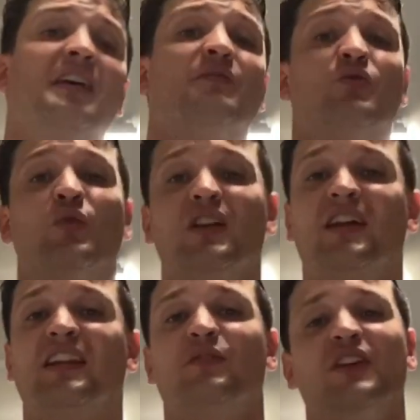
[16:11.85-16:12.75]
If you really
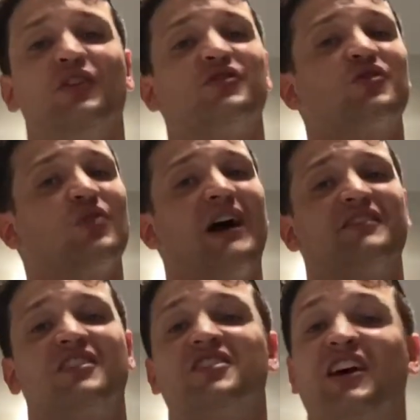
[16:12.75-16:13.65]
like the video, subscribe
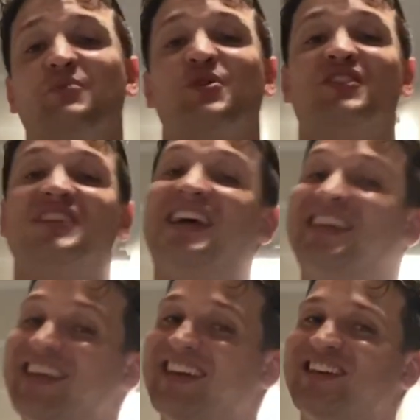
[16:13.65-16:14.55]
to the channel because
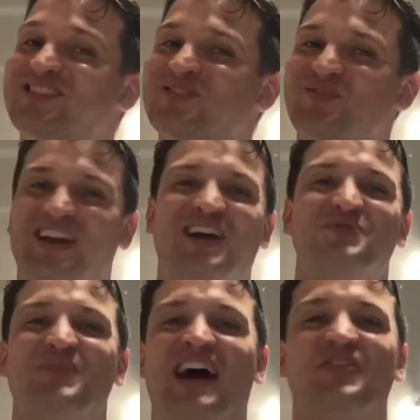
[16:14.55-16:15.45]
that is what
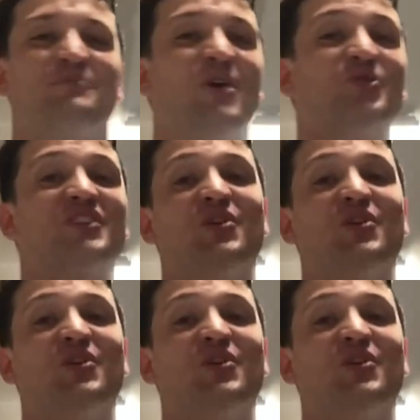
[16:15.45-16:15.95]
helps me out the most.